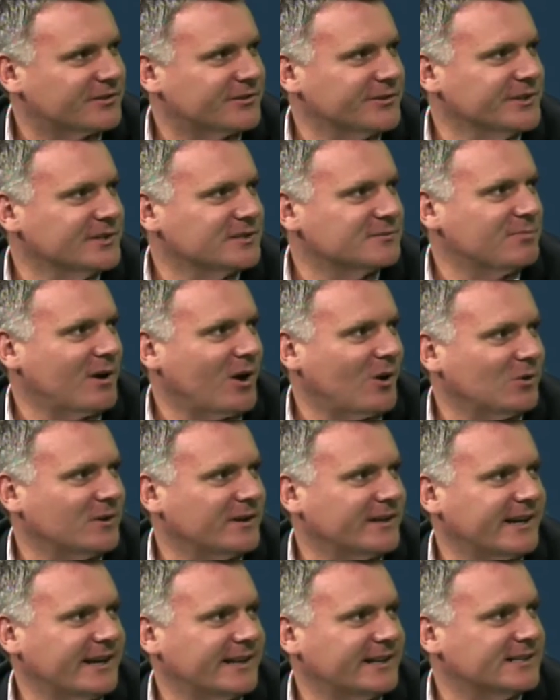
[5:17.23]
through his
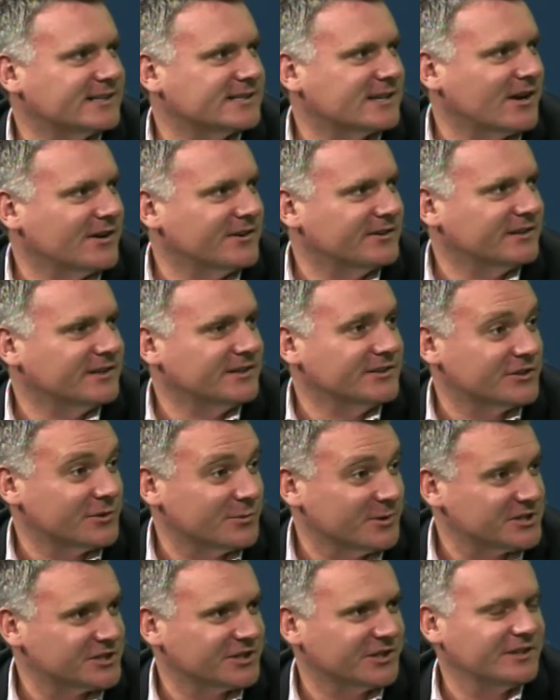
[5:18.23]
polling and his own
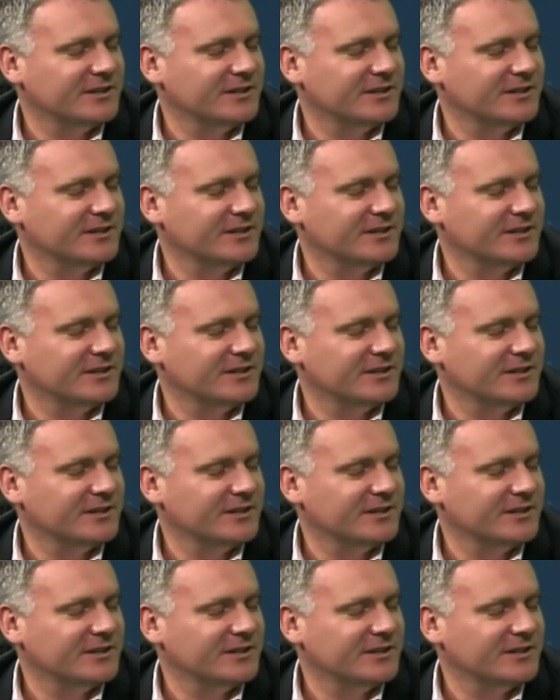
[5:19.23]
intuition,